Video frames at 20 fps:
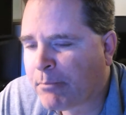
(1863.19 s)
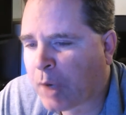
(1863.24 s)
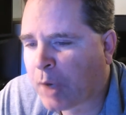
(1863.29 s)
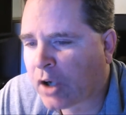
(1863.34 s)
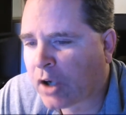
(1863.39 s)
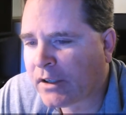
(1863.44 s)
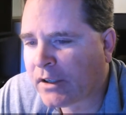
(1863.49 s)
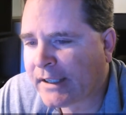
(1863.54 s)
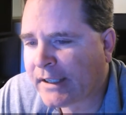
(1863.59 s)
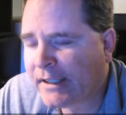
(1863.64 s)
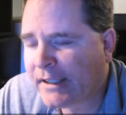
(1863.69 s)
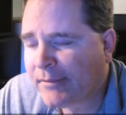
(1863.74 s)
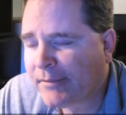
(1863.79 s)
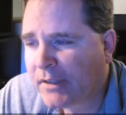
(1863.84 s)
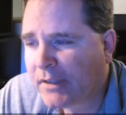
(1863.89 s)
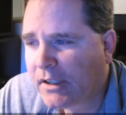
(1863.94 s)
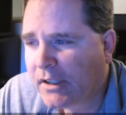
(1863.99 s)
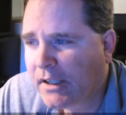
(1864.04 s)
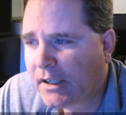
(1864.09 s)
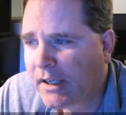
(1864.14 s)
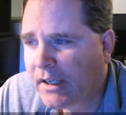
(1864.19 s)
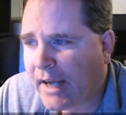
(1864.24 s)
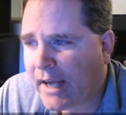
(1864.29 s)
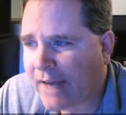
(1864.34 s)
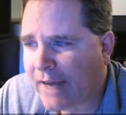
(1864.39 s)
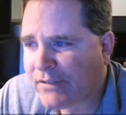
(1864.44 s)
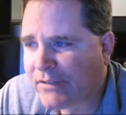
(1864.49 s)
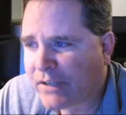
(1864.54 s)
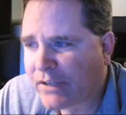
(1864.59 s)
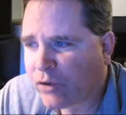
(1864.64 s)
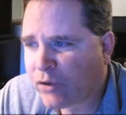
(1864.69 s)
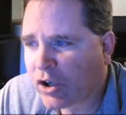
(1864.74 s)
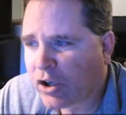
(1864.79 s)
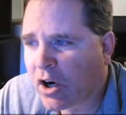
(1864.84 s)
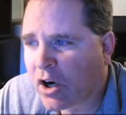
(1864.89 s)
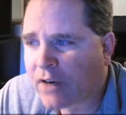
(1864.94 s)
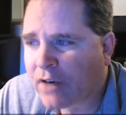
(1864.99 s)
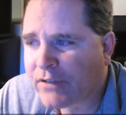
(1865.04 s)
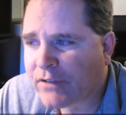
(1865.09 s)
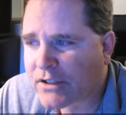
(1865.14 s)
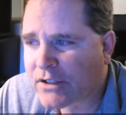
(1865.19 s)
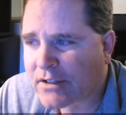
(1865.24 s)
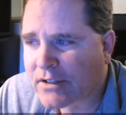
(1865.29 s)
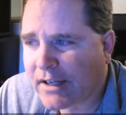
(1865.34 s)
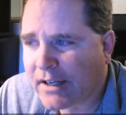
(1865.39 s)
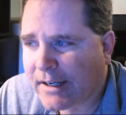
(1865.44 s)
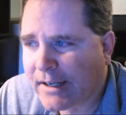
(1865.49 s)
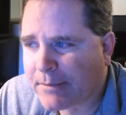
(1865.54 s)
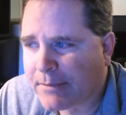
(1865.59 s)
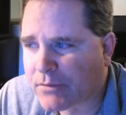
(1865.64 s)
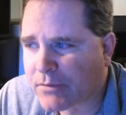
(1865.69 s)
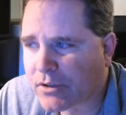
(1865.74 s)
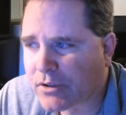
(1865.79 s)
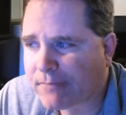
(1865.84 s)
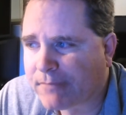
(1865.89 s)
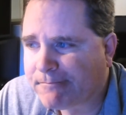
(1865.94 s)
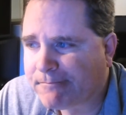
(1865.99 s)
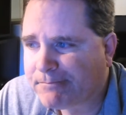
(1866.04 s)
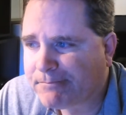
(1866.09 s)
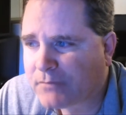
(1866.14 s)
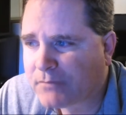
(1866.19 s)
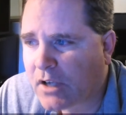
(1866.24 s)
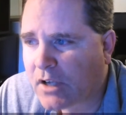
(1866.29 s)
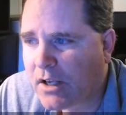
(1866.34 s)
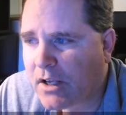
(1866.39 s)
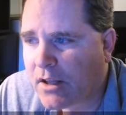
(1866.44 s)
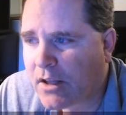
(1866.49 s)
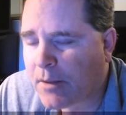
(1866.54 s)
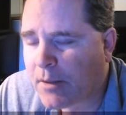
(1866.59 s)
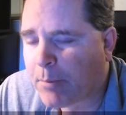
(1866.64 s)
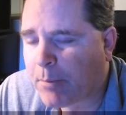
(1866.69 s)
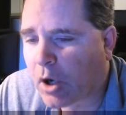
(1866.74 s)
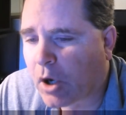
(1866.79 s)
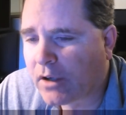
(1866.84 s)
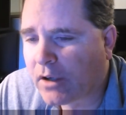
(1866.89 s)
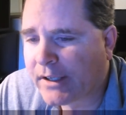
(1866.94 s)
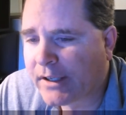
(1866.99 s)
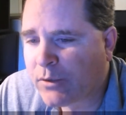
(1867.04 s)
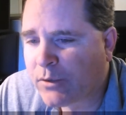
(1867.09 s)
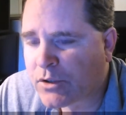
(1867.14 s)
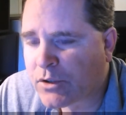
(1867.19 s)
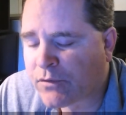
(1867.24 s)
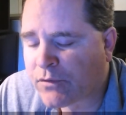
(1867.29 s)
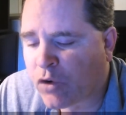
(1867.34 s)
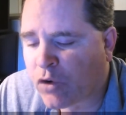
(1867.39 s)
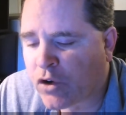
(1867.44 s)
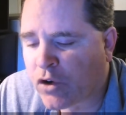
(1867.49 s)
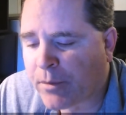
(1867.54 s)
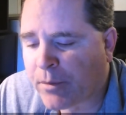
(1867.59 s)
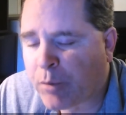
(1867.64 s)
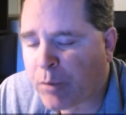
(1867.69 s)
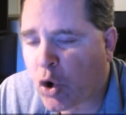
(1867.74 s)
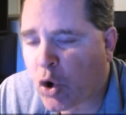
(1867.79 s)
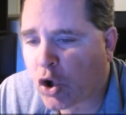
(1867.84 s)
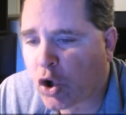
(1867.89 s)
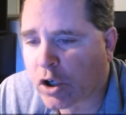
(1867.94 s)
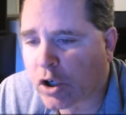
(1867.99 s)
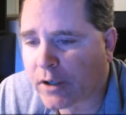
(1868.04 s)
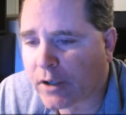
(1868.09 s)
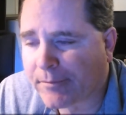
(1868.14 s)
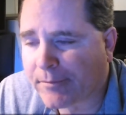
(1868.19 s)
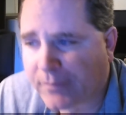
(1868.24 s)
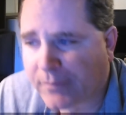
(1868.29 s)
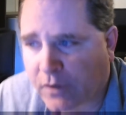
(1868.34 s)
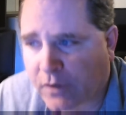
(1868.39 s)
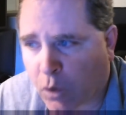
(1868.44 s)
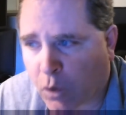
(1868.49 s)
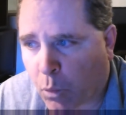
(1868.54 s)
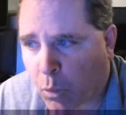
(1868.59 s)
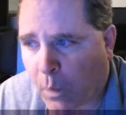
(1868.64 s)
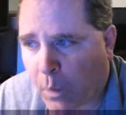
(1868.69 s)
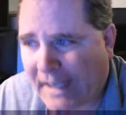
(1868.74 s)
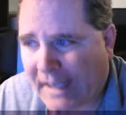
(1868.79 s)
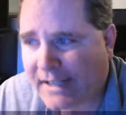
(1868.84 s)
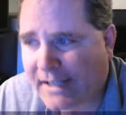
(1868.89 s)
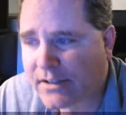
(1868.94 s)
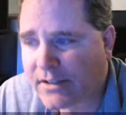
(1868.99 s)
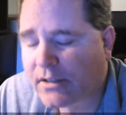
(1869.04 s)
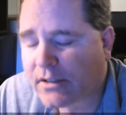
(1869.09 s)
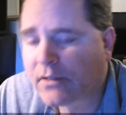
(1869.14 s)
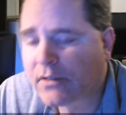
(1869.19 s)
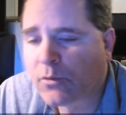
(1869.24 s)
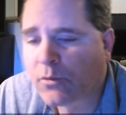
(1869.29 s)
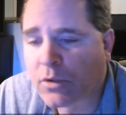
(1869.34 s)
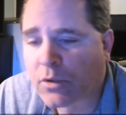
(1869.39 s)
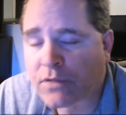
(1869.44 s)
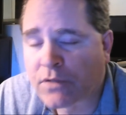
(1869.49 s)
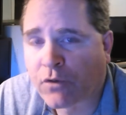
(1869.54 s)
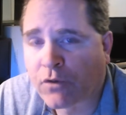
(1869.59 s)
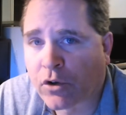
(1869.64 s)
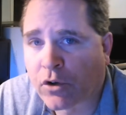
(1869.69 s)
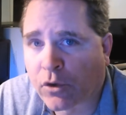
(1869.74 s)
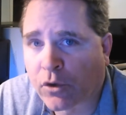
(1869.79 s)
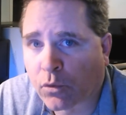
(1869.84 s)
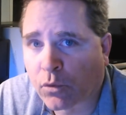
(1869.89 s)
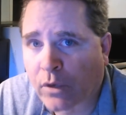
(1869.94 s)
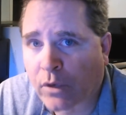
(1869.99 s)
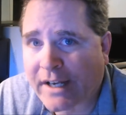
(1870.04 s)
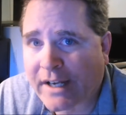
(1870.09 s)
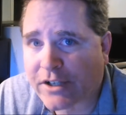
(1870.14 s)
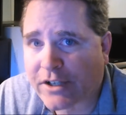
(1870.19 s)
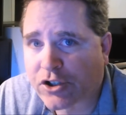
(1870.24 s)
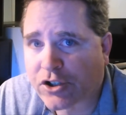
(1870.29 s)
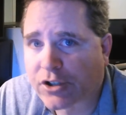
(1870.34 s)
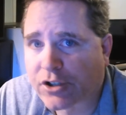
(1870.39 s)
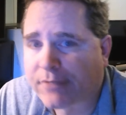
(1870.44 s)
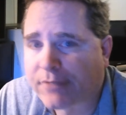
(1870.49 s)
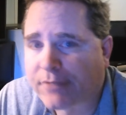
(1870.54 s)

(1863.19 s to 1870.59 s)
barley have different harvest times. The barley was for the poor. The wheat was for the rich.